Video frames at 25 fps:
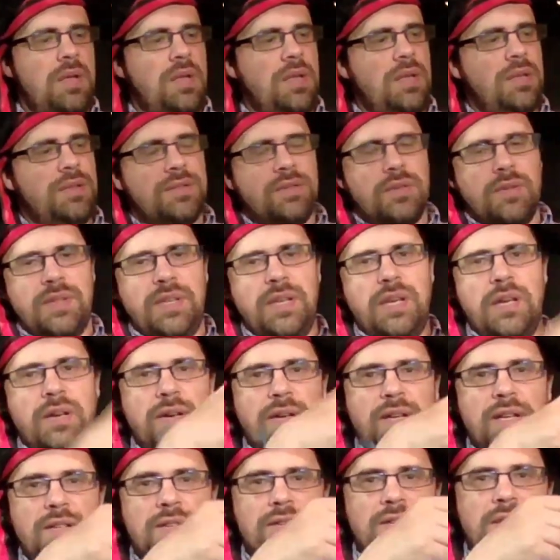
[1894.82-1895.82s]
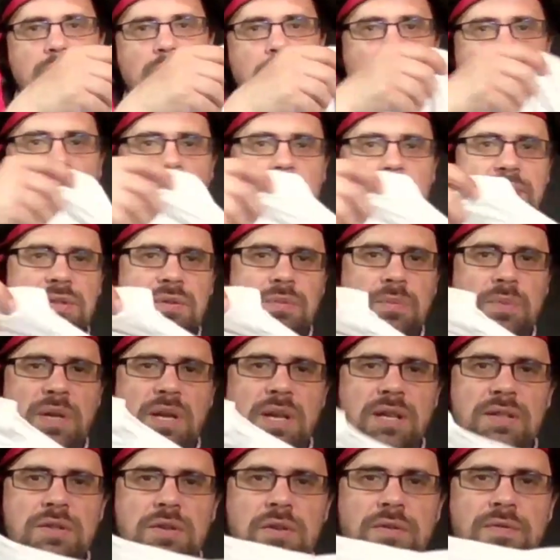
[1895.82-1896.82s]
So here we go. We
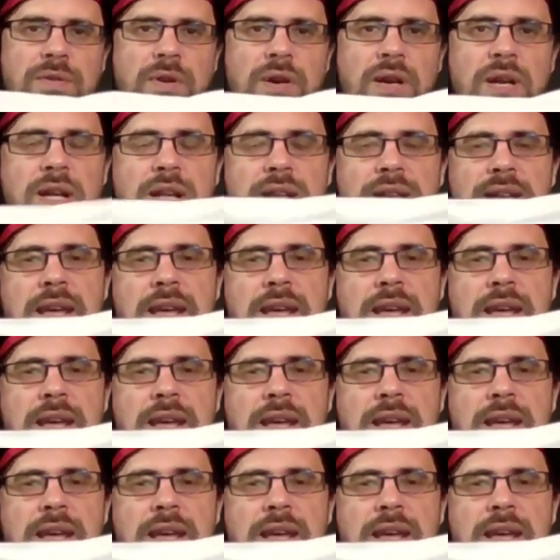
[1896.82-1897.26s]
got so far.